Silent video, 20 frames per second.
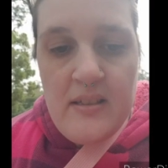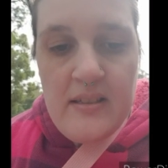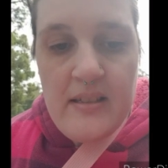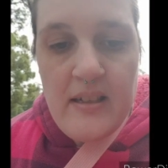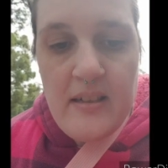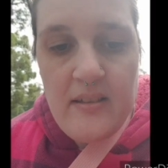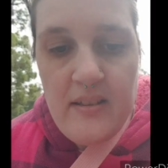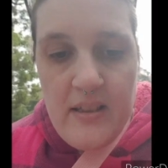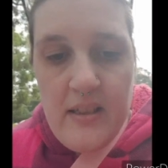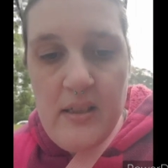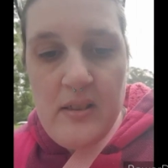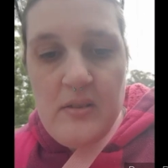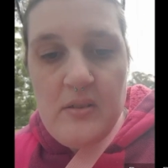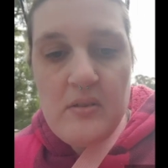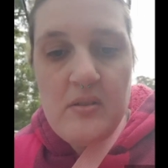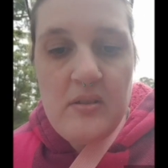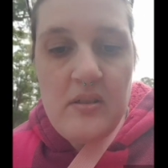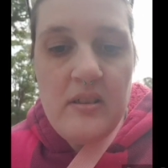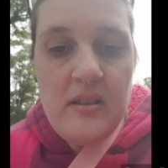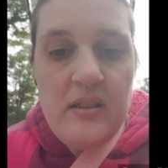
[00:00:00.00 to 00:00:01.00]
Down the
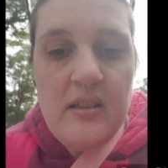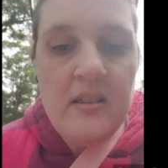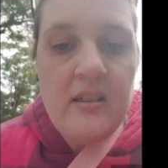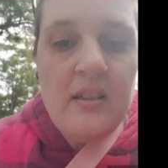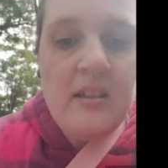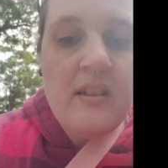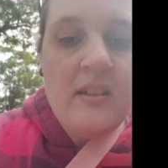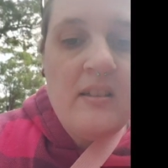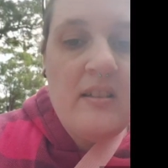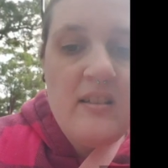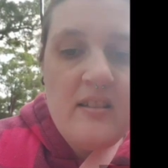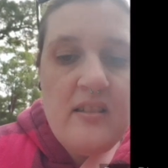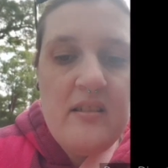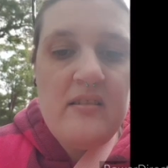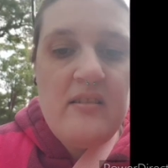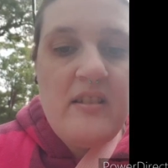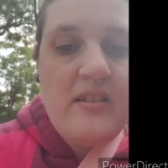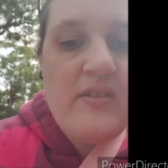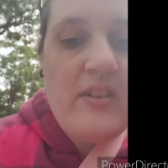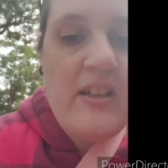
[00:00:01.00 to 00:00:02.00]
hill. I
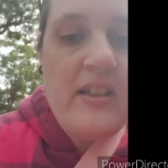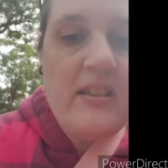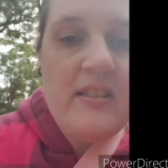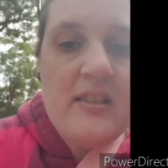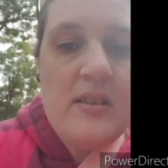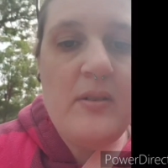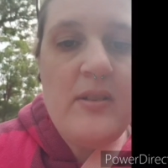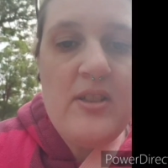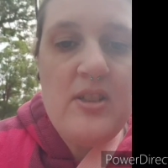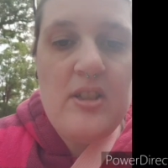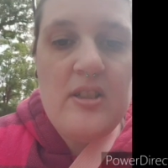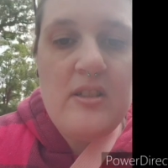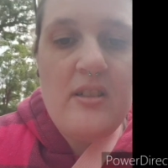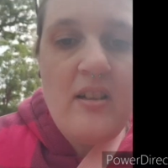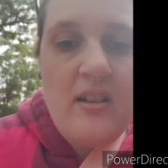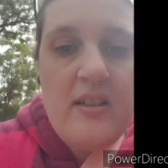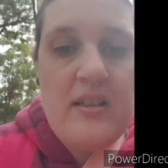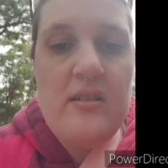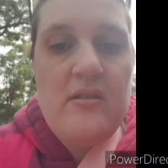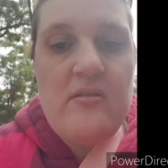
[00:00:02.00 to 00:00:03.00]
don't know if I can switch you
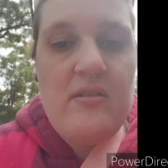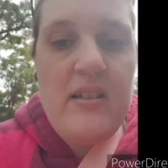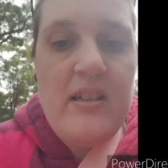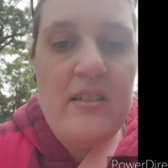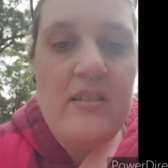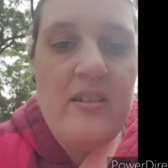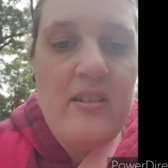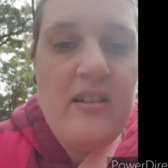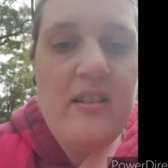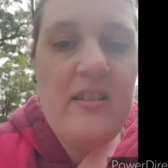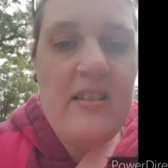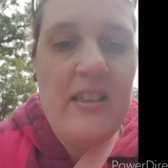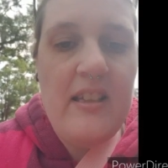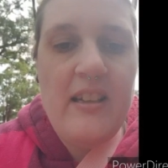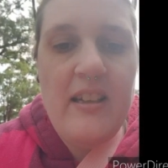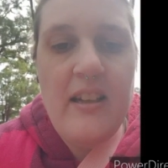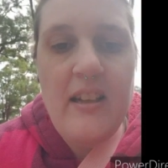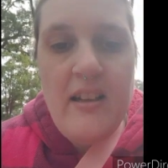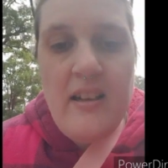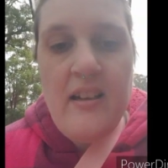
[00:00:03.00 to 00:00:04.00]
guys around. I don't.
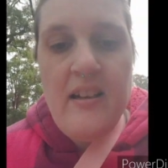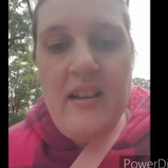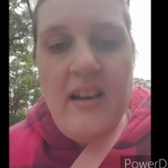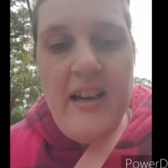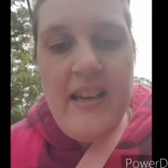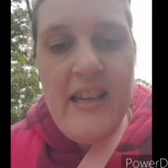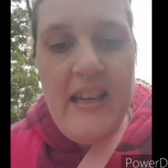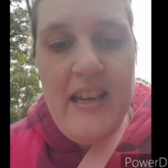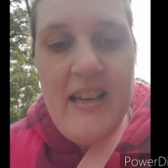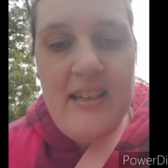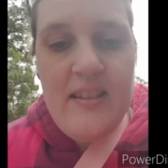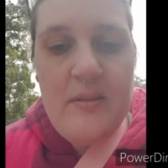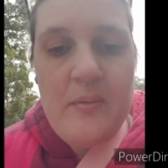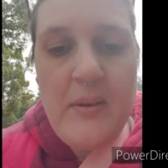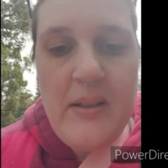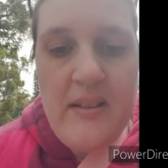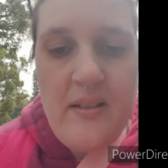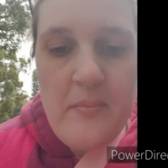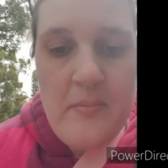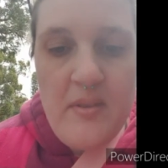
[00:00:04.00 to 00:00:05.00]
Sure. I can
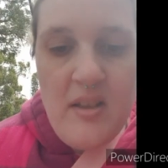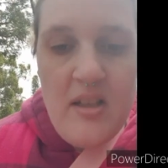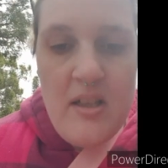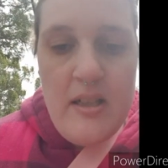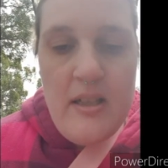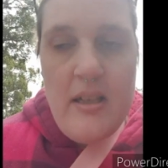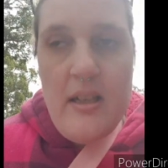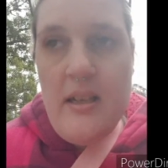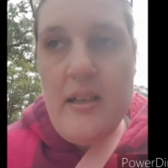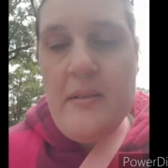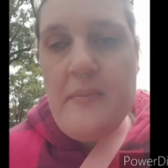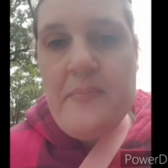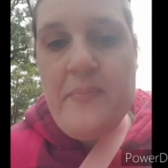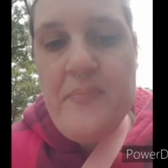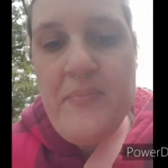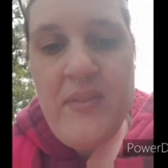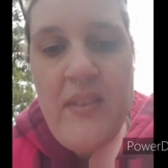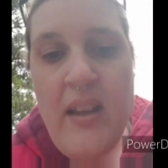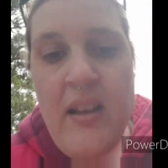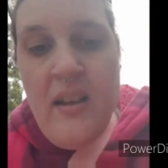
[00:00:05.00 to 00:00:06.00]
when I'm like um,
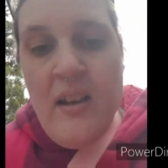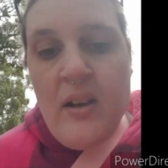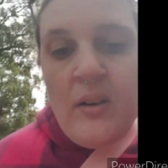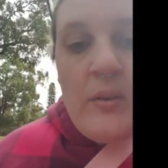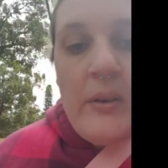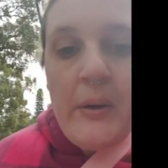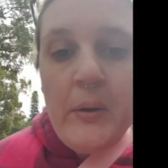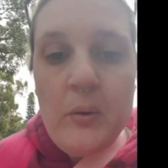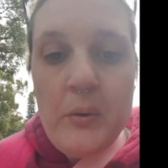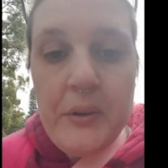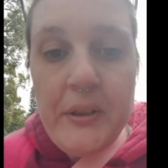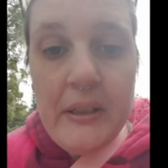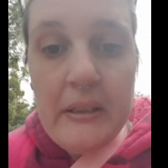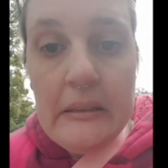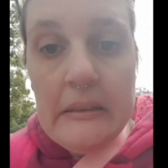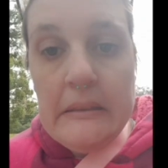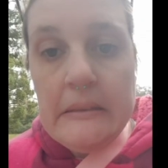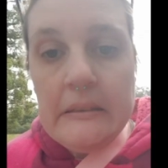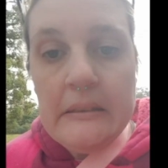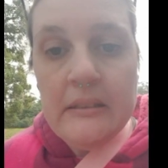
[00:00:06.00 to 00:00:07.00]

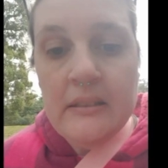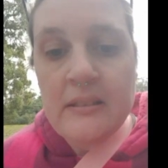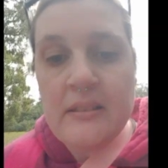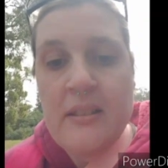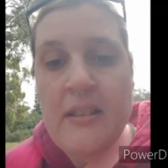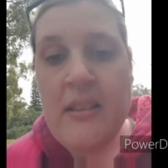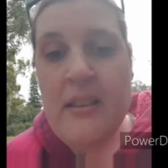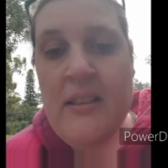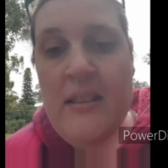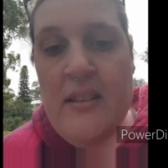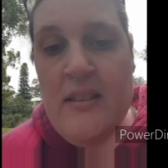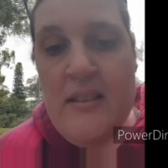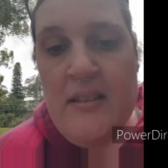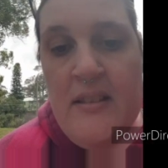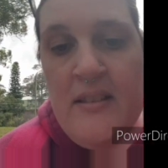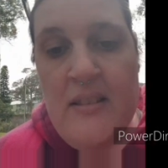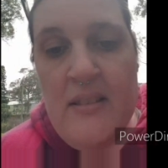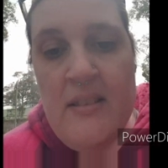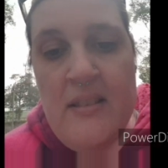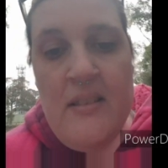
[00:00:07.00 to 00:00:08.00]
recording.
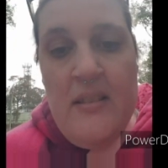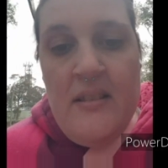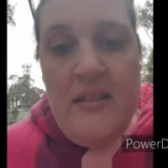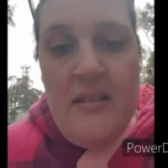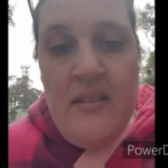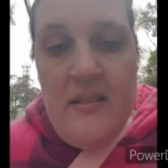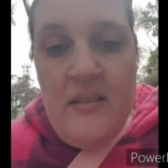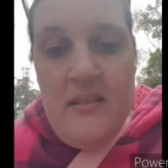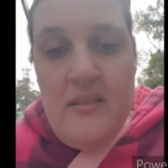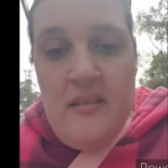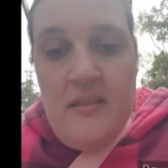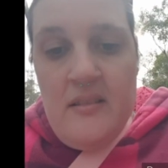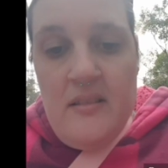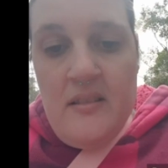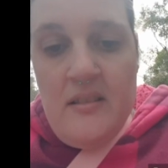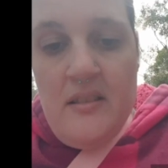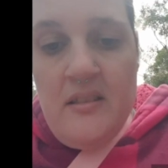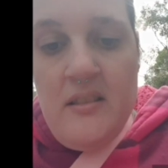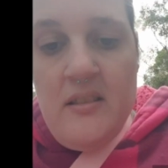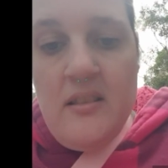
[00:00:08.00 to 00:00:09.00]
No, you should
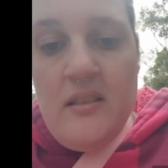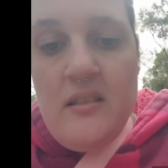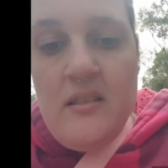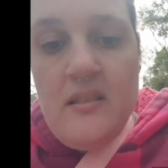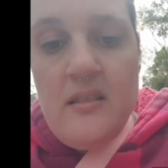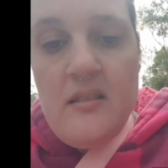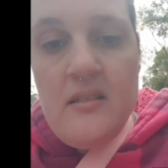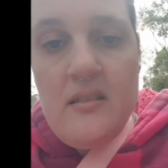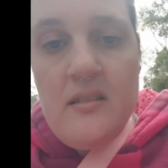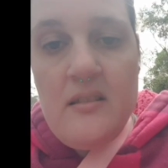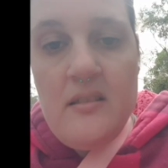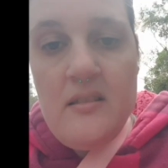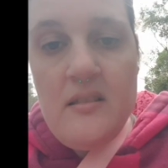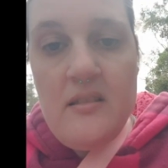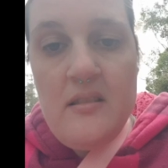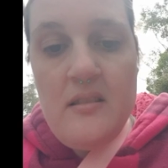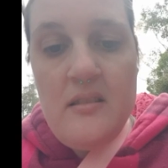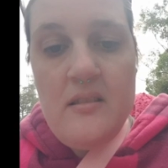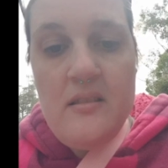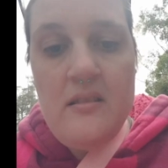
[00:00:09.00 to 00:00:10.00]
be able to.
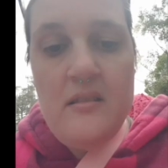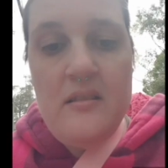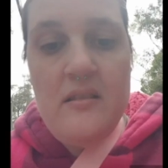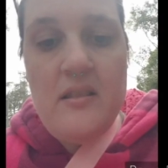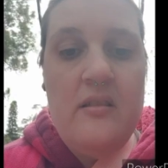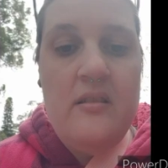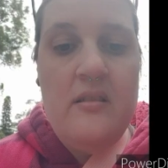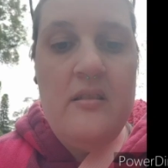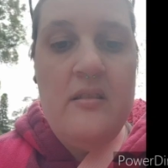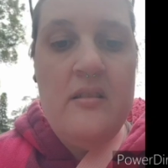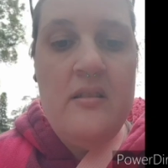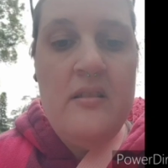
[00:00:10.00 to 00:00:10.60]
No.